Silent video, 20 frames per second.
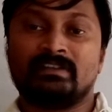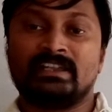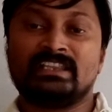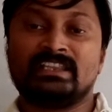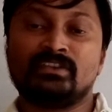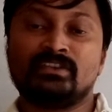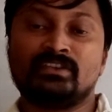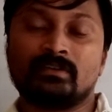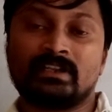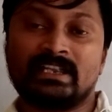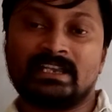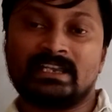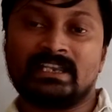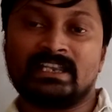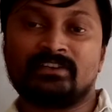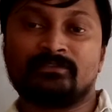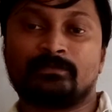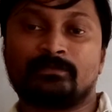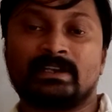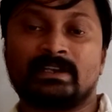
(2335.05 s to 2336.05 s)
When you
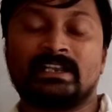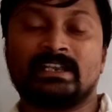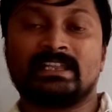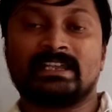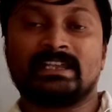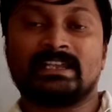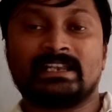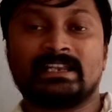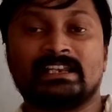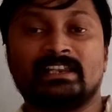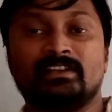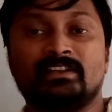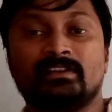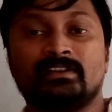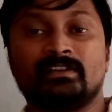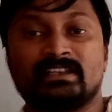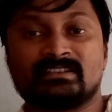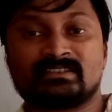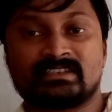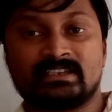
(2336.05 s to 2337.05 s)
get infinite, directly
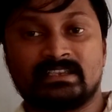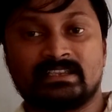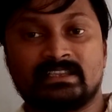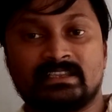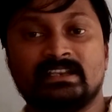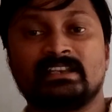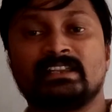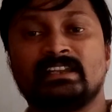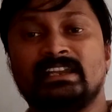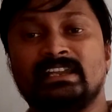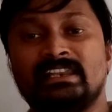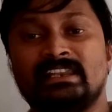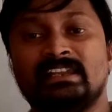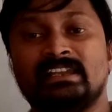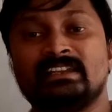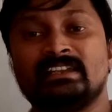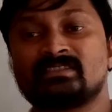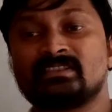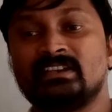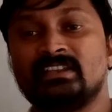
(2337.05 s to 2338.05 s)
you can say that
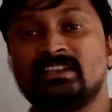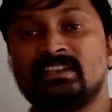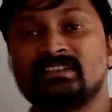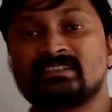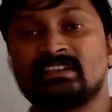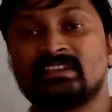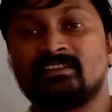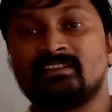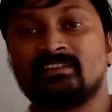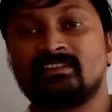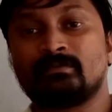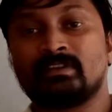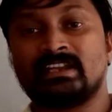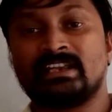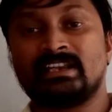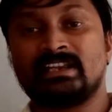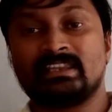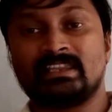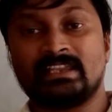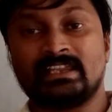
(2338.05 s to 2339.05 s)
LHD is
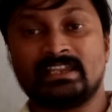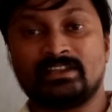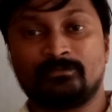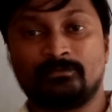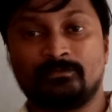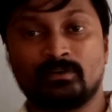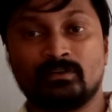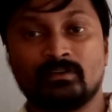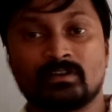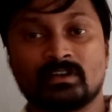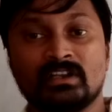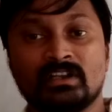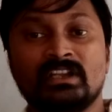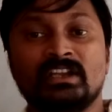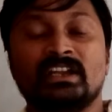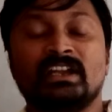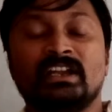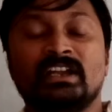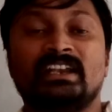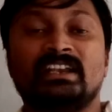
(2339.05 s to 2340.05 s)
infinite, therefore
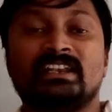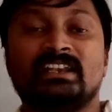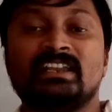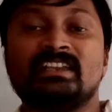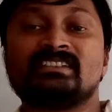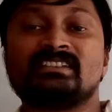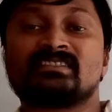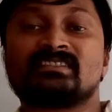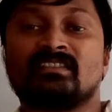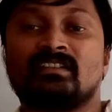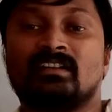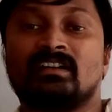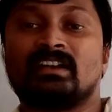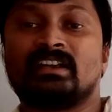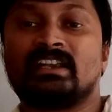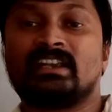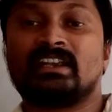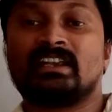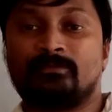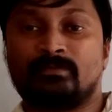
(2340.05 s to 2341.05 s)
it is
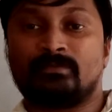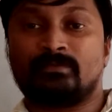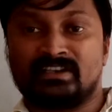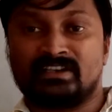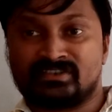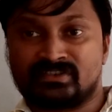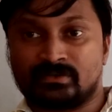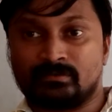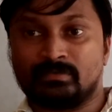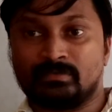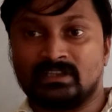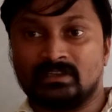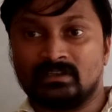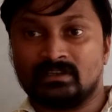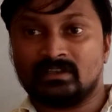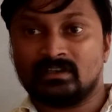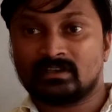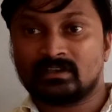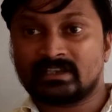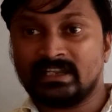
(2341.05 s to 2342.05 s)
not
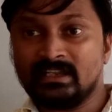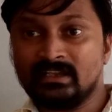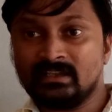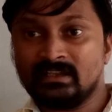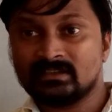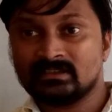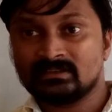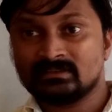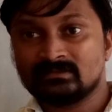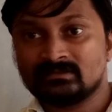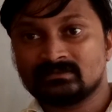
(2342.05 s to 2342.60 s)
differentiable. Okay.